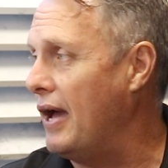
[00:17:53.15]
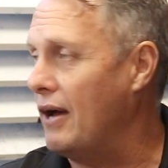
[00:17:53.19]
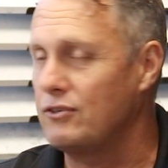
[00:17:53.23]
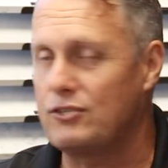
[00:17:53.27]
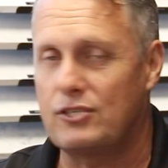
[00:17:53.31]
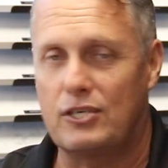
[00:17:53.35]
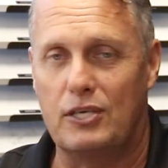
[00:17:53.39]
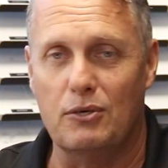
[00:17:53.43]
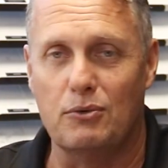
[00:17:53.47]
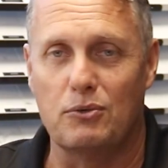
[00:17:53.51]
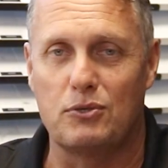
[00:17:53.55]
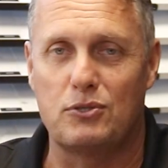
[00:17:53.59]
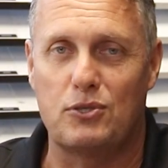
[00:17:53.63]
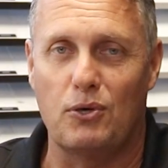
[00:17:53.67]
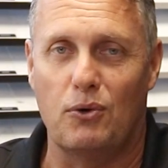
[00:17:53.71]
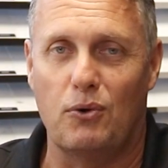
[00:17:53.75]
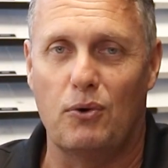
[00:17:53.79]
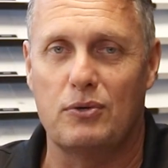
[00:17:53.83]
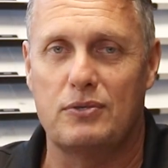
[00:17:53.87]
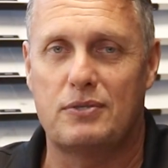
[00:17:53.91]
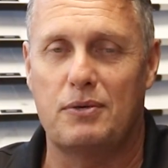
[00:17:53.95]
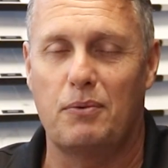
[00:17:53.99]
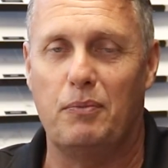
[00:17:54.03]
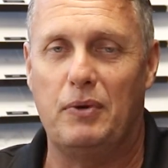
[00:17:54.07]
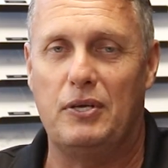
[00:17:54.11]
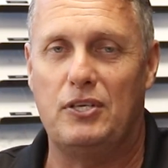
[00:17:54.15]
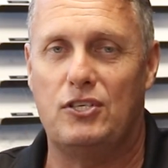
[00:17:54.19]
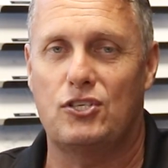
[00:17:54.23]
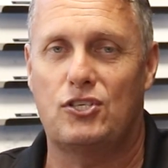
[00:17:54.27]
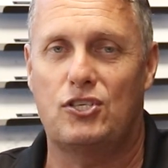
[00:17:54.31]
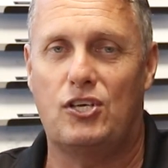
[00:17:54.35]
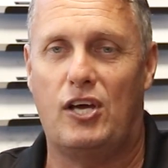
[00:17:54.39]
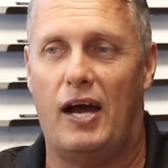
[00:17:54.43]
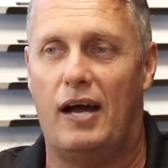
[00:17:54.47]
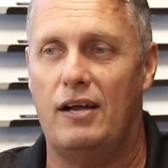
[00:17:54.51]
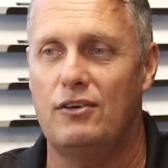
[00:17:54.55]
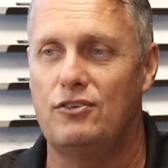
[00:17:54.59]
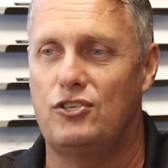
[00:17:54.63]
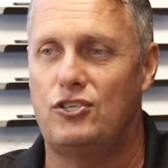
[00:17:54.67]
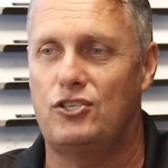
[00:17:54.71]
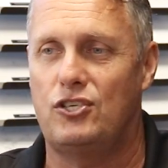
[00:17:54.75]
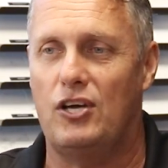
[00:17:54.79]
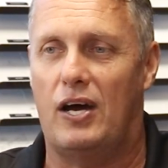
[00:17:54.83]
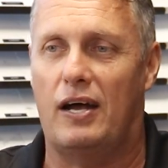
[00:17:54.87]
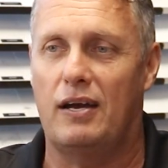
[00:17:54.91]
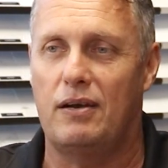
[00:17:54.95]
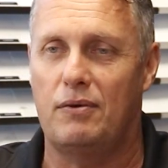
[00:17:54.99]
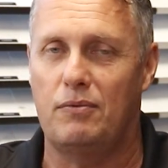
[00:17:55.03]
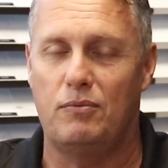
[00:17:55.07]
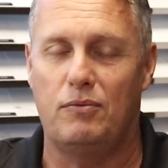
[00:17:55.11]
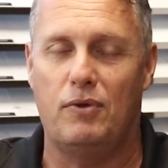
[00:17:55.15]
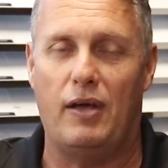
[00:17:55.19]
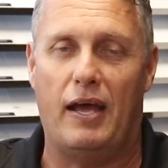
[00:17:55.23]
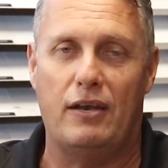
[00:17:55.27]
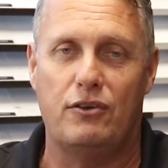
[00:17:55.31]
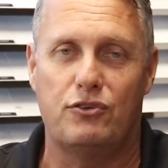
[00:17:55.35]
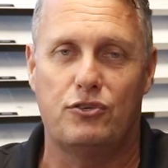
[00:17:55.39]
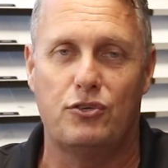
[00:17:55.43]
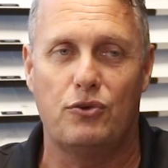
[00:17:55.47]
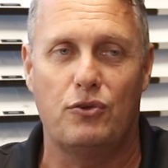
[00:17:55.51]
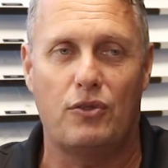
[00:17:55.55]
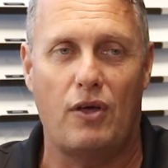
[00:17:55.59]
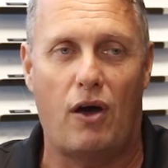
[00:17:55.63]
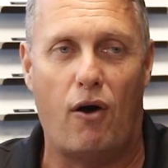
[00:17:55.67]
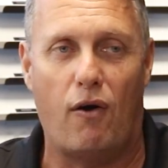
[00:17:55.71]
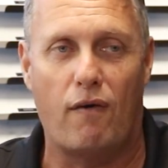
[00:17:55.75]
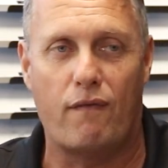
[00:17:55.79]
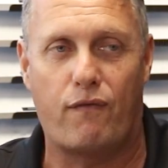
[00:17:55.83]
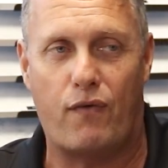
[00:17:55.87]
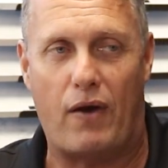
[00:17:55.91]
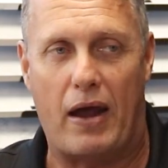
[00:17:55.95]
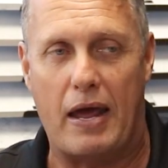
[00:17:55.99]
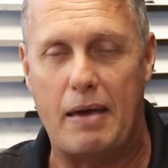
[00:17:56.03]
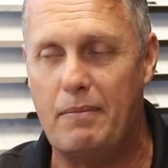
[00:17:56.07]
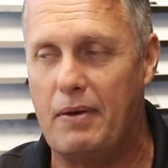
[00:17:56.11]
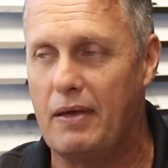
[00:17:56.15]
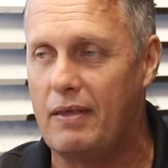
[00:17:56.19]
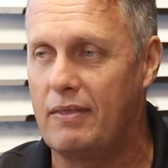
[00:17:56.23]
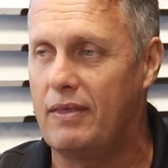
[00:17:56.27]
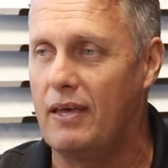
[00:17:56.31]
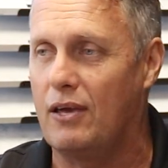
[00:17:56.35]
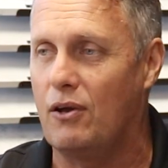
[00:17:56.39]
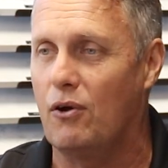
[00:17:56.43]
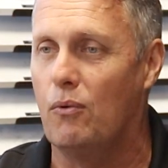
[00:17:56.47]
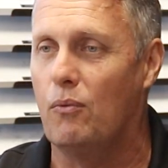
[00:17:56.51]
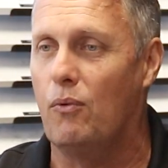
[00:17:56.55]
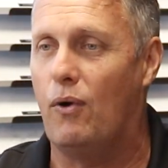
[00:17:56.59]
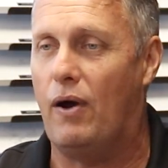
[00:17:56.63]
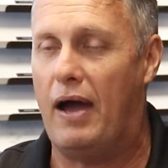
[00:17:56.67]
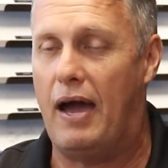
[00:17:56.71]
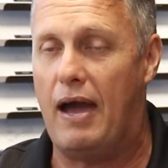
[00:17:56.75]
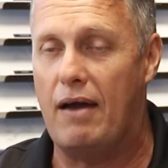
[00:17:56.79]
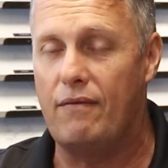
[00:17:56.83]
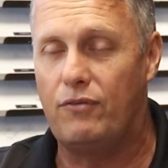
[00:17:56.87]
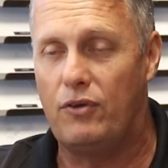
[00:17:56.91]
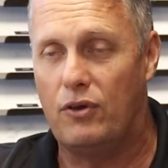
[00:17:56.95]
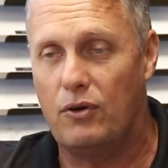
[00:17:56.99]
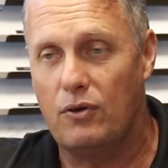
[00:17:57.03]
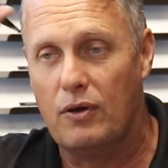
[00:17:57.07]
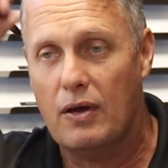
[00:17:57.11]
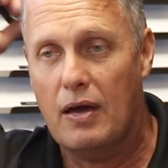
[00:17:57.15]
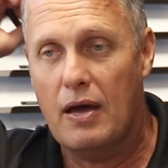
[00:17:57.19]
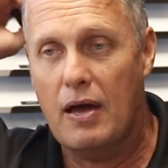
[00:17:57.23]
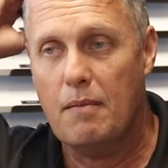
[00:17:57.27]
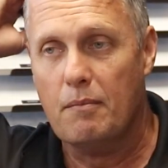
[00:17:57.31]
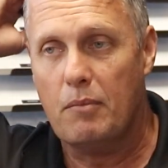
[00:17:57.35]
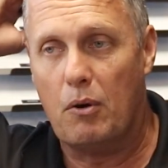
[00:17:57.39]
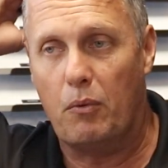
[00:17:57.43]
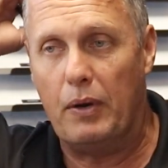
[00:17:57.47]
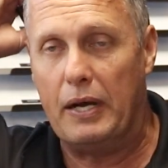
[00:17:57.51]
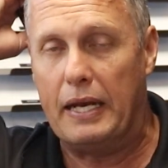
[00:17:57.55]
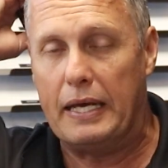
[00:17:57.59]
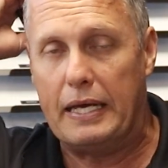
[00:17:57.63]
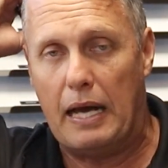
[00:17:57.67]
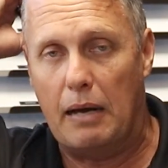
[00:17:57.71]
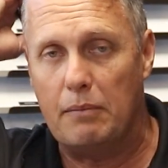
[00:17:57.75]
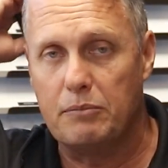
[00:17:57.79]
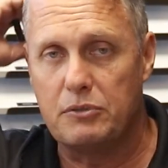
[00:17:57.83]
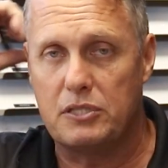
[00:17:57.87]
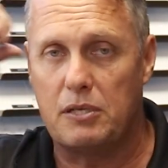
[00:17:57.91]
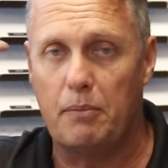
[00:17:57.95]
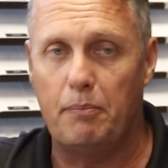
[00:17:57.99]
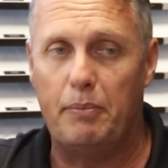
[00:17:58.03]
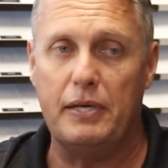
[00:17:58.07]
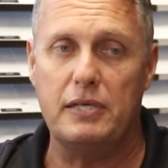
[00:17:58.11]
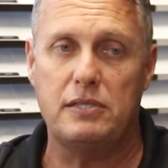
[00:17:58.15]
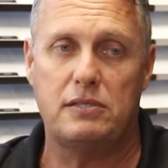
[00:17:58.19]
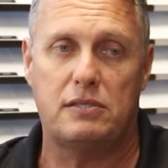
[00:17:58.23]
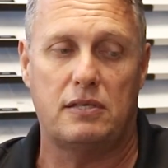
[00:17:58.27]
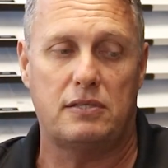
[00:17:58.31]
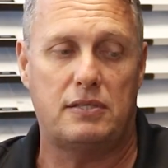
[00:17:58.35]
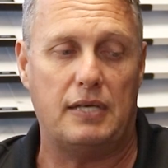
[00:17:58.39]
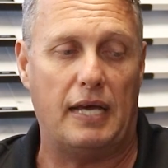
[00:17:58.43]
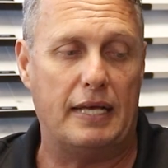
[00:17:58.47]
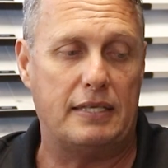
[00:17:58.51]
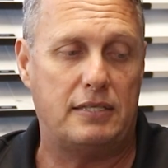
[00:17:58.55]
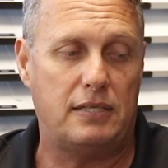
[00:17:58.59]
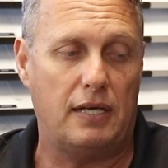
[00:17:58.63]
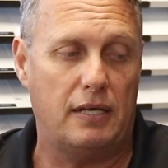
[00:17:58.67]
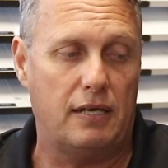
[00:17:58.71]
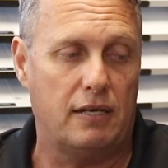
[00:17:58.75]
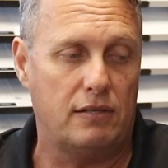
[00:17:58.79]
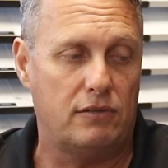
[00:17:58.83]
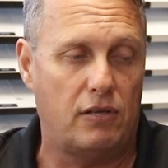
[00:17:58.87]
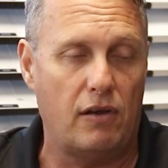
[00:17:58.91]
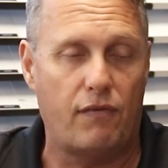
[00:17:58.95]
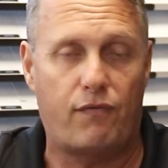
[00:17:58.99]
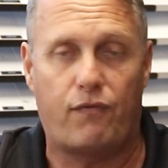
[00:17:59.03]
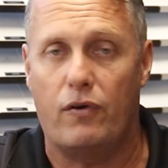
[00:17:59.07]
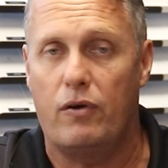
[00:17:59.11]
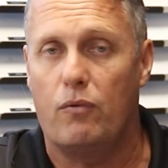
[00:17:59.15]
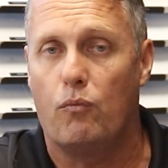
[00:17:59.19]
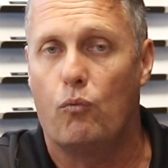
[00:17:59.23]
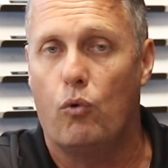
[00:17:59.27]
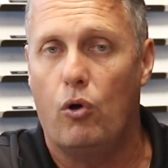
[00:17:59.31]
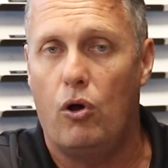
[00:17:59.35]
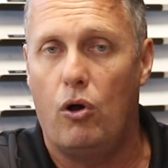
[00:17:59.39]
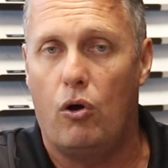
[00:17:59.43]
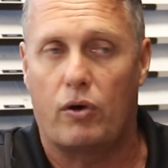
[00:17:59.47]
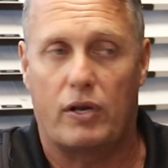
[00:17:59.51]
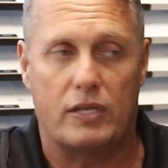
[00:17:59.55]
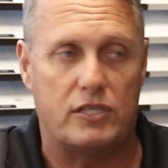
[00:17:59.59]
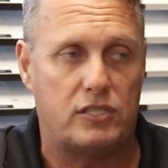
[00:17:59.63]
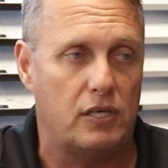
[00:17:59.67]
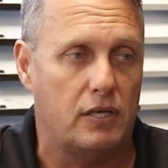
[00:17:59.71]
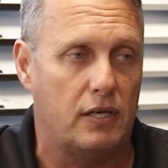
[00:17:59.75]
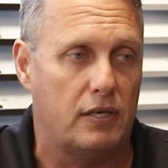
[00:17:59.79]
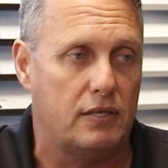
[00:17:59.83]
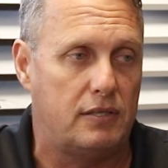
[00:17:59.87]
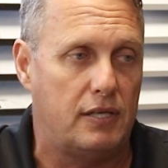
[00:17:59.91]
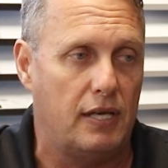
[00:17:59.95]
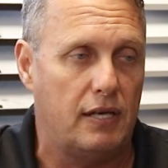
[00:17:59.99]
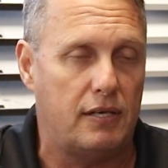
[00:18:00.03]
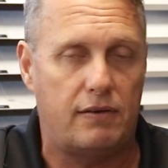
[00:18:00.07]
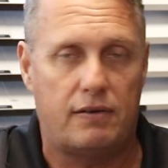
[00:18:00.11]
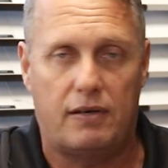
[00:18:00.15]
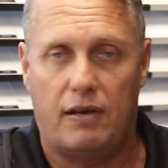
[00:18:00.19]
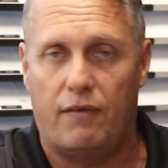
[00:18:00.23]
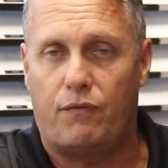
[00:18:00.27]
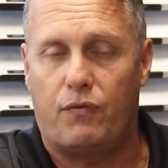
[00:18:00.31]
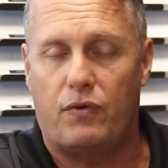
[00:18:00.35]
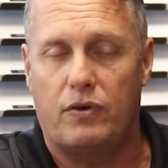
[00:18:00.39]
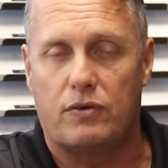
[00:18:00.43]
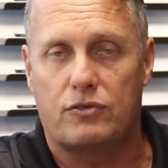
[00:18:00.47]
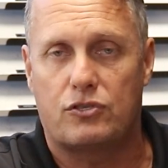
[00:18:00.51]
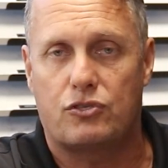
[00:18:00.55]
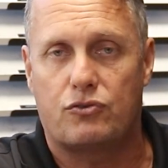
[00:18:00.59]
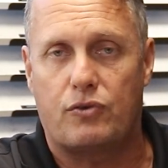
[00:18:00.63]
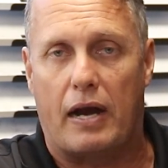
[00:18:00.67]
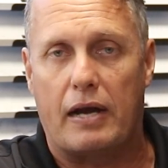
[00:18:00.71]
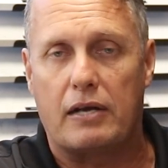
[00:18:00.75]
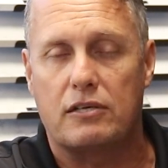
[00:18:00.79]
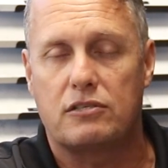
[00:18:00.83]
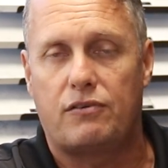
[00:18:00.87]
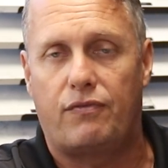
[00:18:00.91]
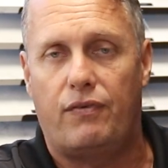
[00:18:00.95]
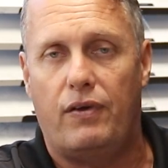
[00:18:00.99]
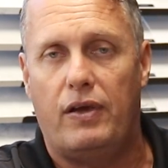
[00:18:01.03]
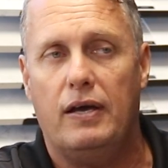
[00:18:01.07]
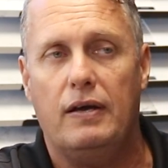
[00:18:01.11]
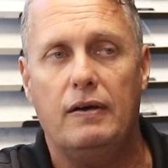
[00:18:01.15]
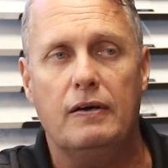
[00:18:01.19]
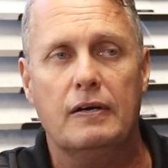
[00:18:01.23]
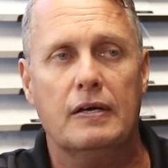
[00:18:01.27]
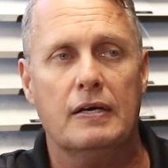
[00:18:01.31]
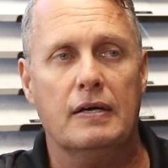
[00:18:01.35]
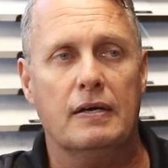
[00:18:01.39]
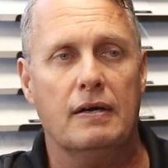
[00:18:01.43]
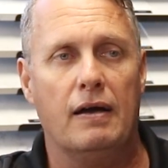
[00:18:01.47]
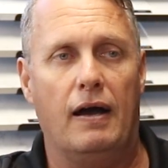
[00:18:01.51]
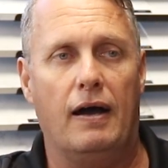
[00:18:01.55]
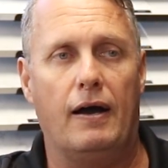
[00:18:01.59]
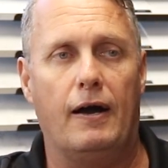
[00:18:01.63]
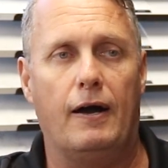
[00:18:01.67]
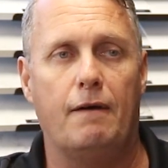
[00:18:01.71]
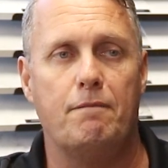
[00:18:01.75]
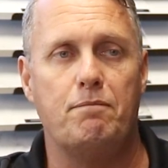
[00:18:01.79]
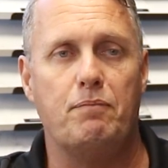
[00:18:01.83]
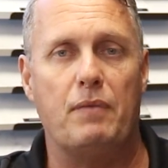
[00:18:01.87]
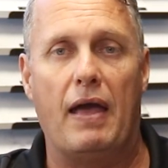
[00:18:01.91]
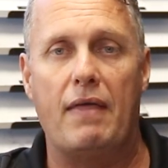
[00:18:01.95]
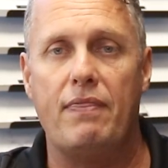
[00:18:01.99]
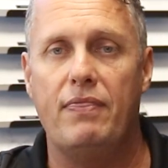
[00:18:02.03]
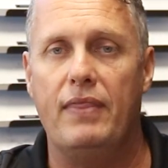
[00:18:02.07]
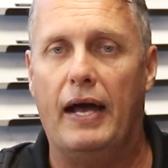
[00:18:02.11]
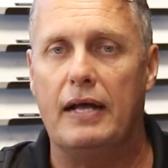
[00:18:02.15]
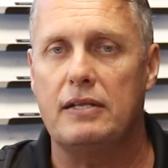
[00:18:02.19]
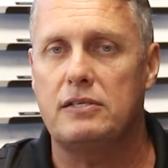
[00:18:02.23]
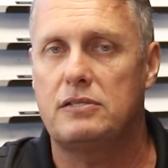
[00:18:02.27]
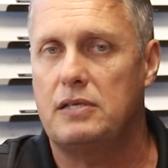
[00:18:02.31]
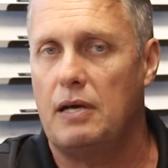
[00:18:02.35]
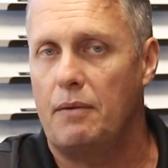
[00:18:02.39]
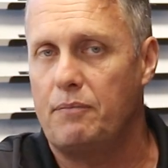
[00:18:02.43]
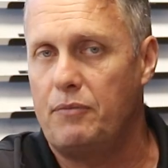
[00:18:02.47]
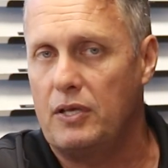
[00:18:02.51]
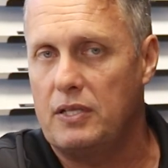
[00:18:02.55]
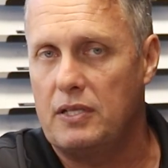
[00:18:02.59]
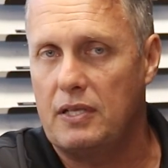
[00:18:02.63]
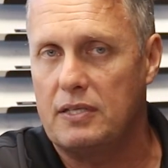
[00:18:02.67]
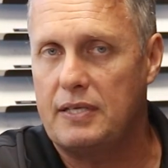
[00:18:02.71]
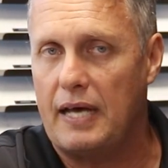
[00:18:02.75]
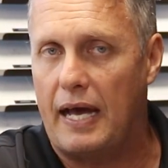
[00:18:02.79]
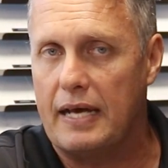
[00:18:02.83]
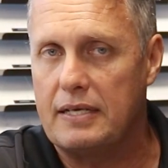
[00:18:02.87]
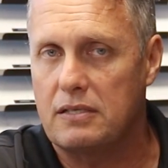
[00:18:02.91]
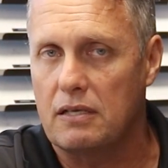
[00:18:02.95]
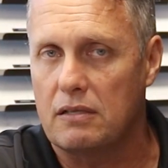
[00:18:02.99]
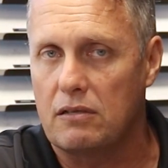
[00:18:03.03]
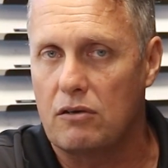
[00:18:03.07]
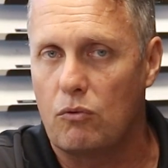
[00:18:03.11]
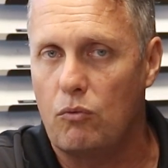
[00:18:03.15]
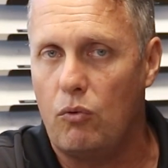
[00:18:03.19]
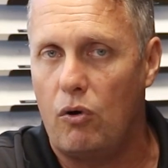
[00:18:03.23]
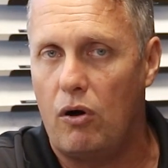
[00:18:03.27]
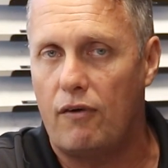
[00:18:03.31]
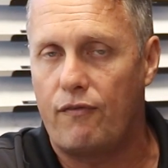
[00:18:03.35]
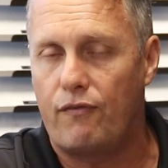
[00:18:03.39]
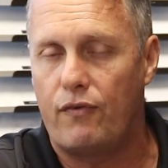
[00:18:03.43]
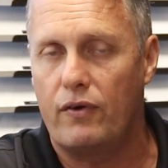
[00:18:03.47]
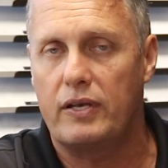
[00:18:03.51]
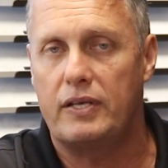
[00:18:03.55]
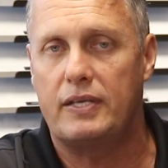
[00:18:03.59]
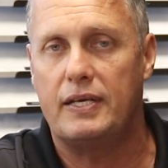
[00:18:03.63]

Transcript: our skill saws and we just cut and shut and, and do the whole framing thing or what have you but when it comes to business it's in a different world it's in a di different stratosphere um, and that's something that takes a little while for,